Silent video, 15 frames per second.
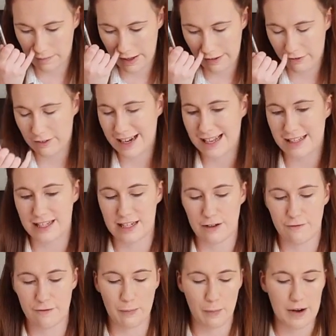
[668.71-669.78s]
Everyone has a
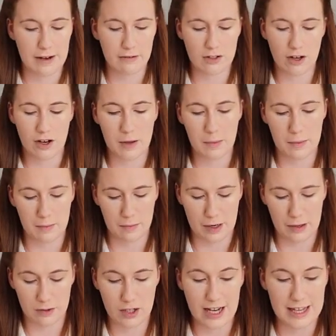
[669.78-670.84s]
different brow type and
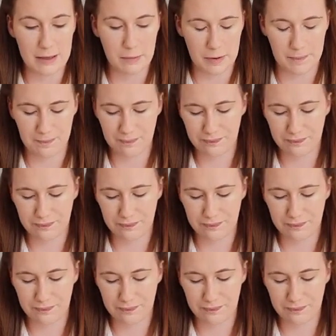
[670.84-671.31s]
brow shape,